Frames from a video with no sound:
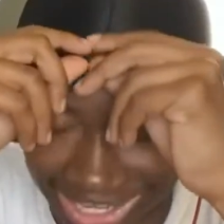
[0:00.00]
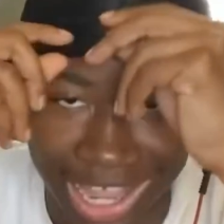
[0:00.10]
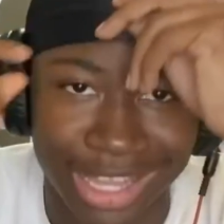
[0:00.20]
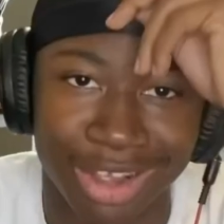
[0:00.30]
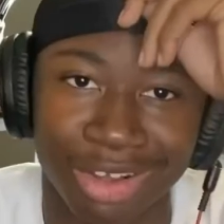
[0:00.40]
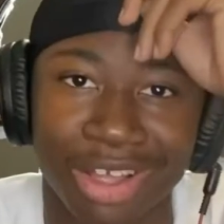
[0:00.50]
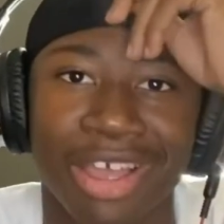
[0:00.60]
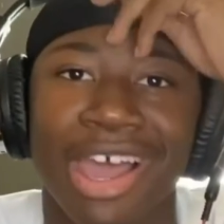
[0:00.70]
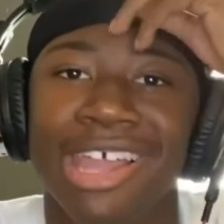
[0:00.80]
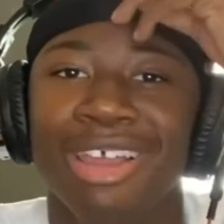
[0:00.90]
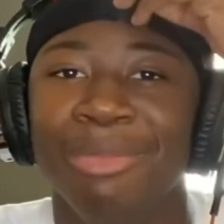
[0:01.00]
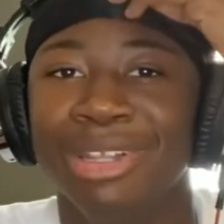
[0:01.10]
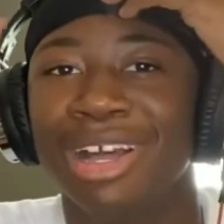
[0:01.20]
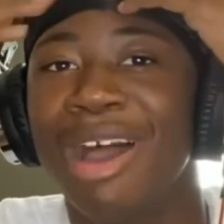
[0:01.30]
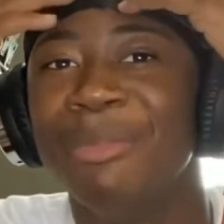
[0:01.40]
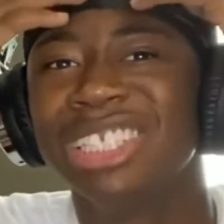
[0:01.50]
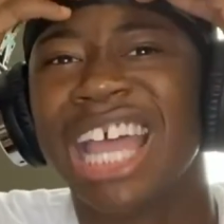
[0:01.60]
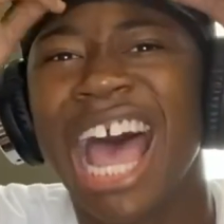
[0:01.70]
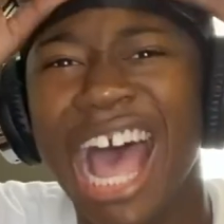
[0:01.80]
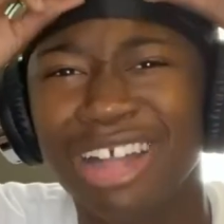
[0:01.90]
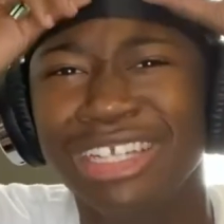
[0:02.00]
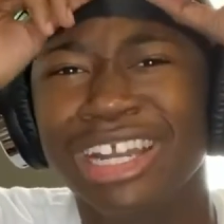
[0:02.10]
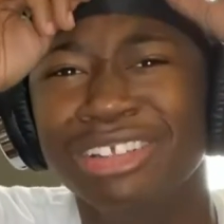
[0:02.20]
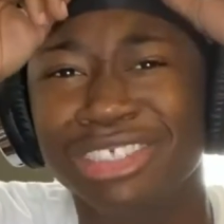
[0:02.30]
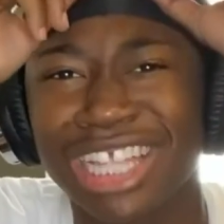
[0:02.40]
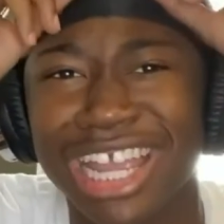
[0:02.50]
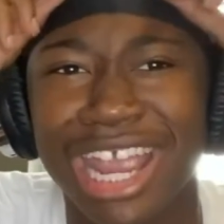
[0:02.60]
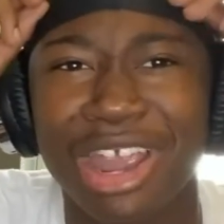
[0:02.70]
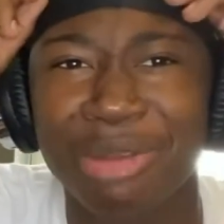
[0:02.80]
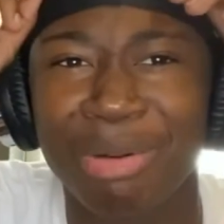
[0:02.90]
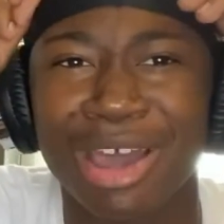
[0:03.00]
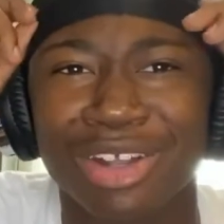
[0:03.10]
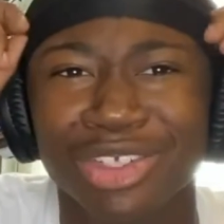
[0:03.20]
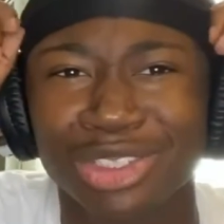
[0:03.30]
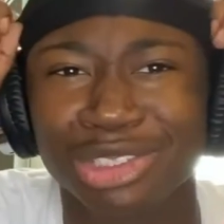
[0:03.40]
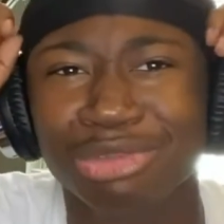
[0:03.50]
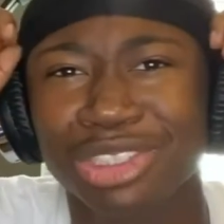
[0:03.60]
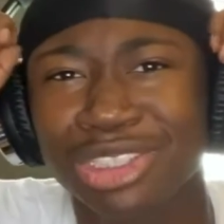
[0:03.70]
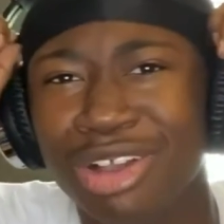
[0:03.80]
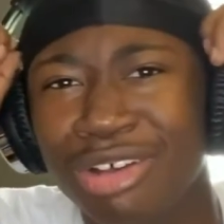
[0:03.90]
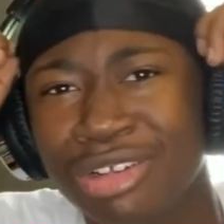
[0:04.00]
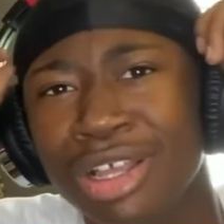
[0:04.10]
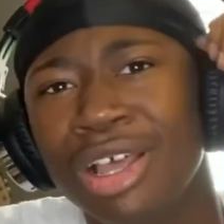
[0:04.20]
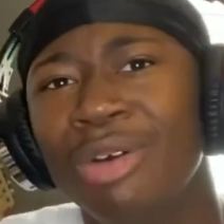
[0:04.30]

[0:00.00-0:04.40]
They're gonna they're gonna be in the comments. How dare you say Harry Potter and Sorcerer's Stone